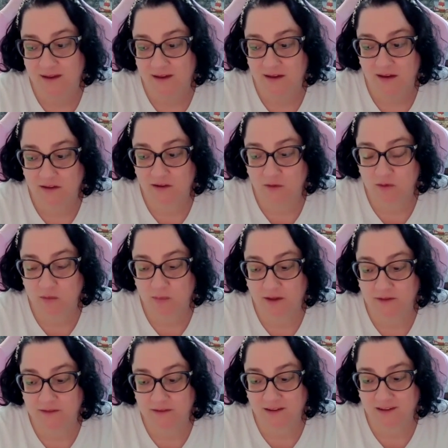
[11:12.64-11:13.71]
the
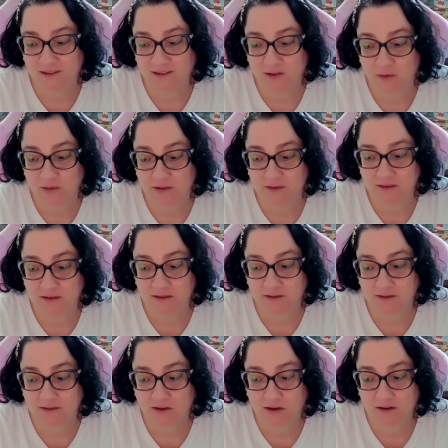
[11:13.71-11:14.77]
best I could do
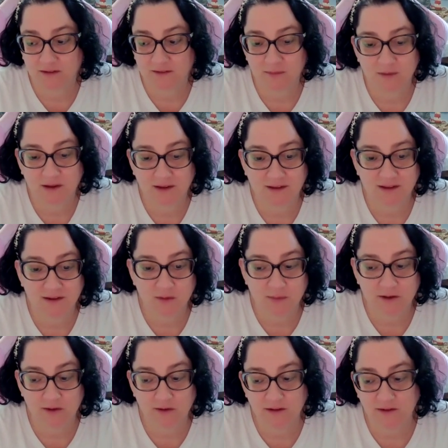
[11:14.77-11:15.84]
is talk to my kid
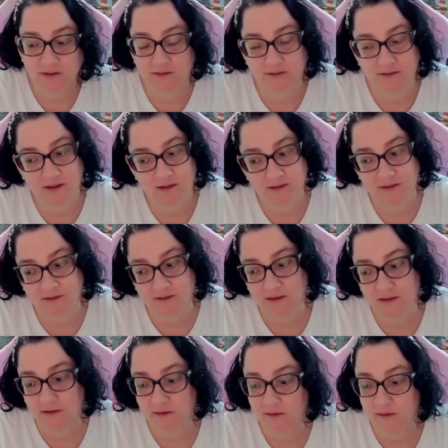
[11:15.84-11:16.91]
about it and say,
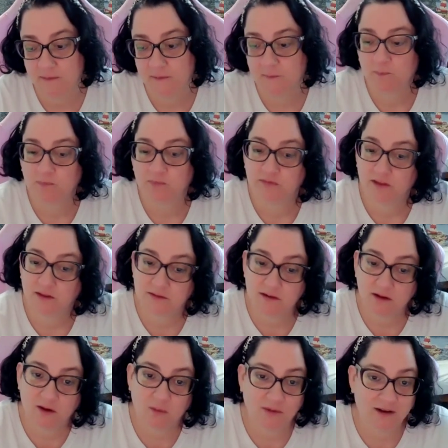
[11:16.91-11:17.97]
listen, that's
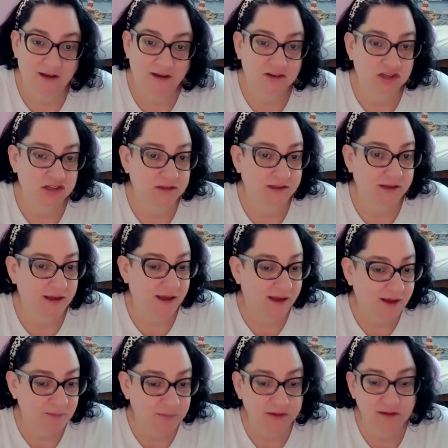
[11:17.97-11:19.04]
not what actually
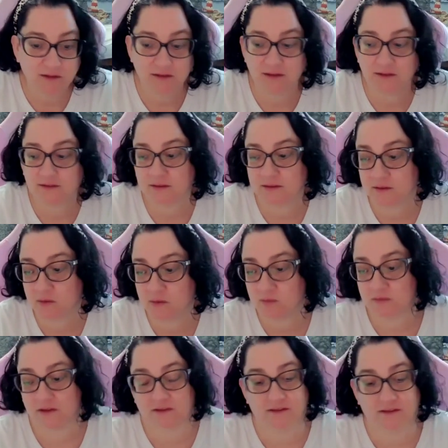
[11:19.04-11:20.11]
happened. This
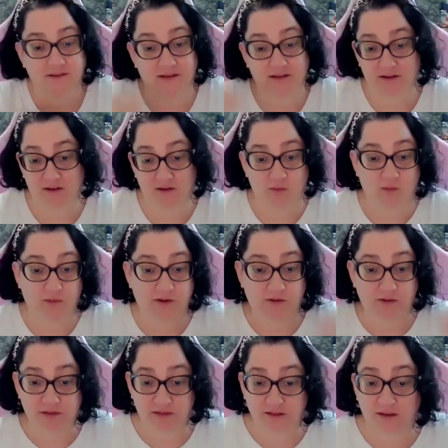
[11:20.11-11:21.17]
isn't a real
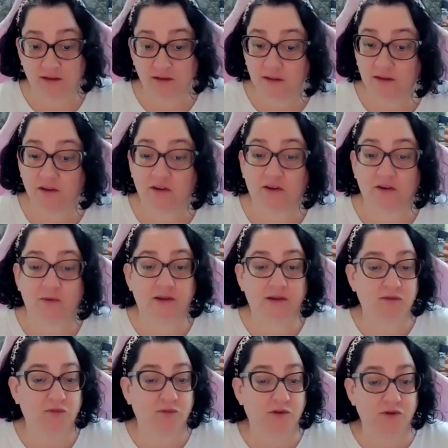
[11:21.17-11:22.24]
thing that you're going
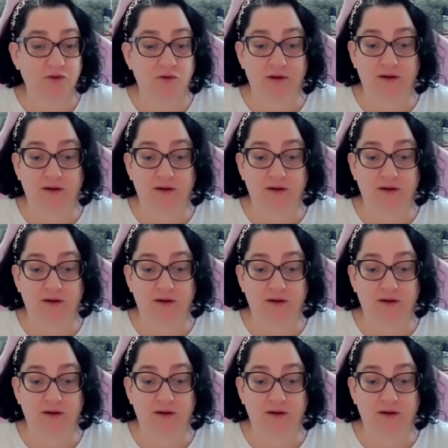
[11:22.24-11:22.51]
through.